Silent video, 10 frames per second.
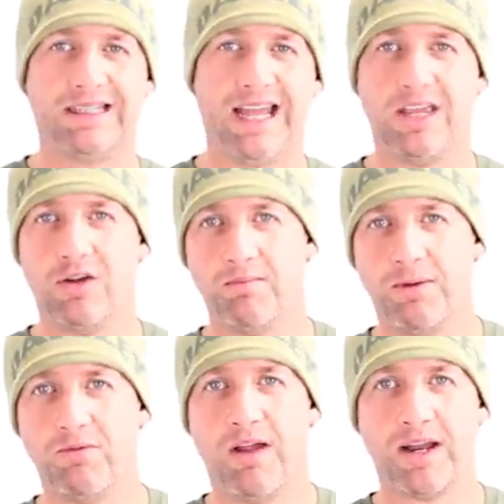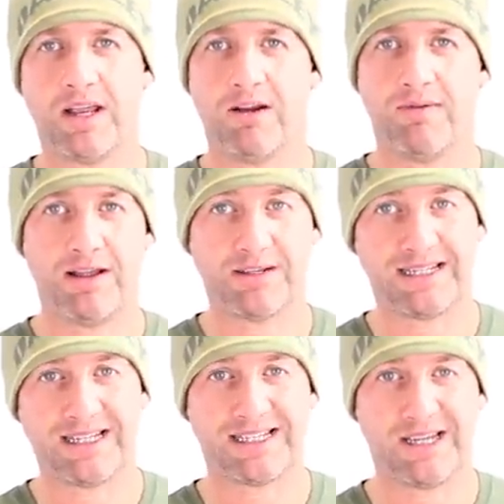they can be running around
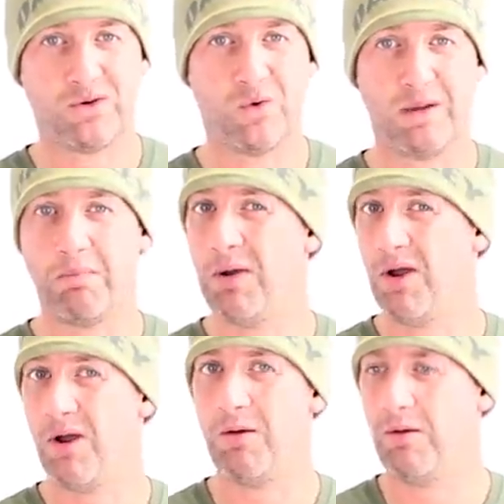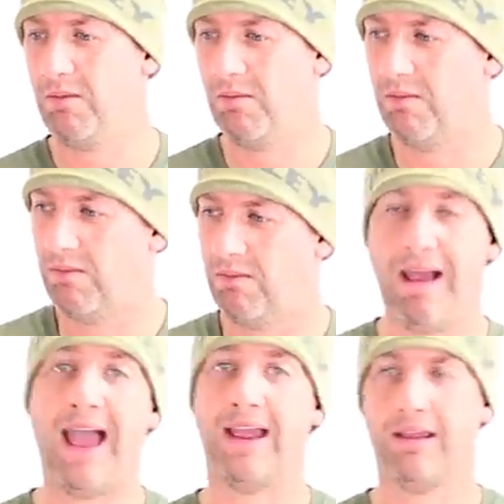£60 per
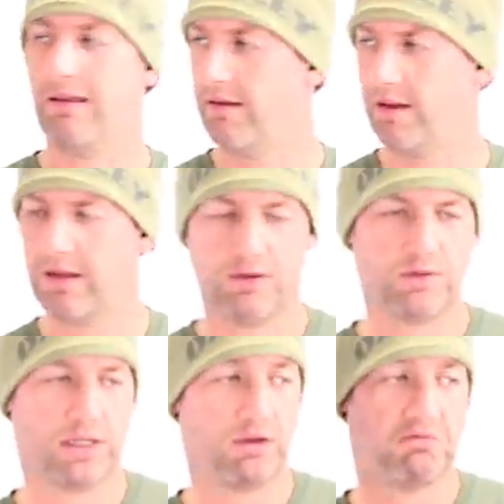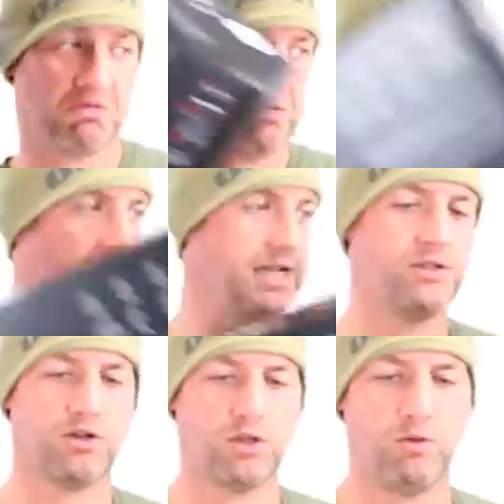mag, you know, so
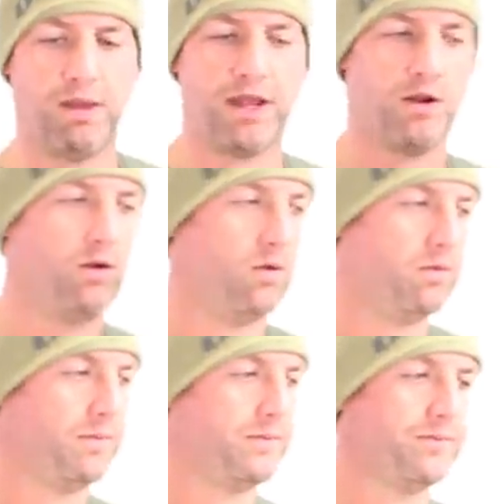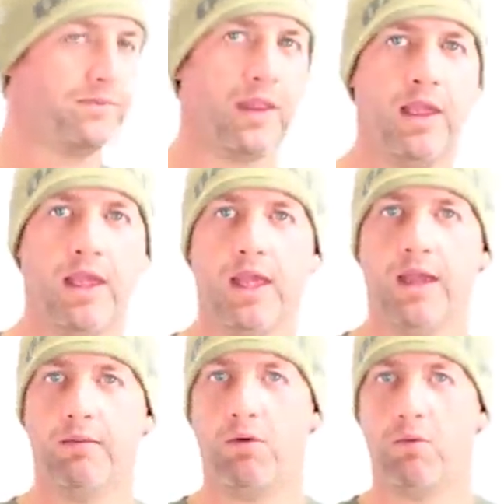that's not too bad at all.
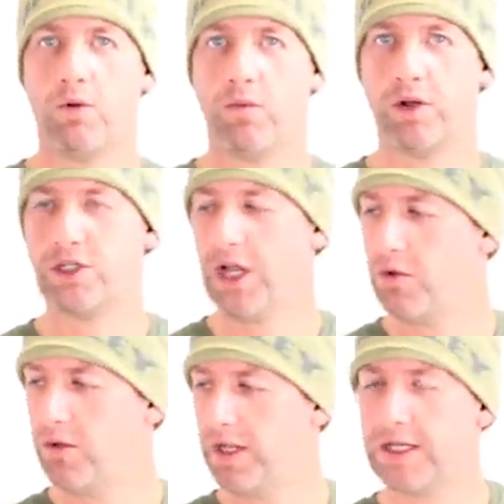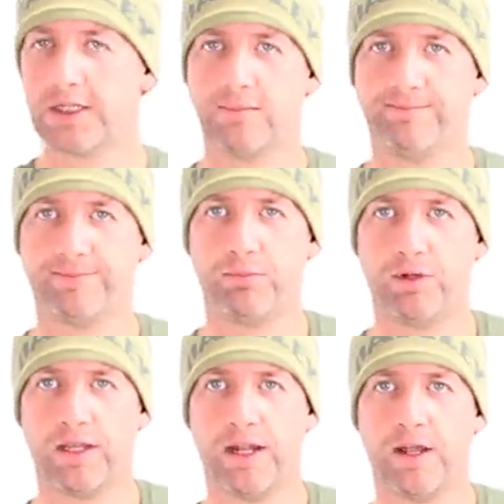What I want to show you this, I'll
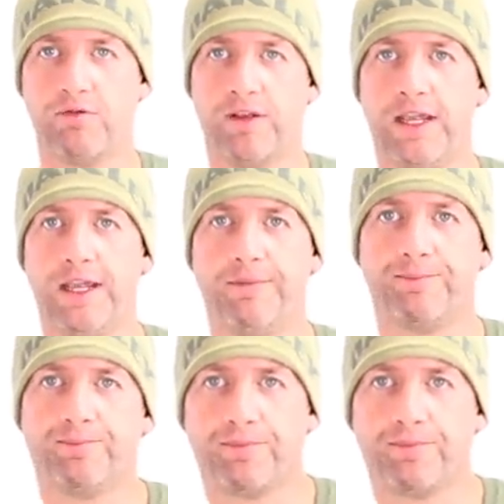put a gun over here.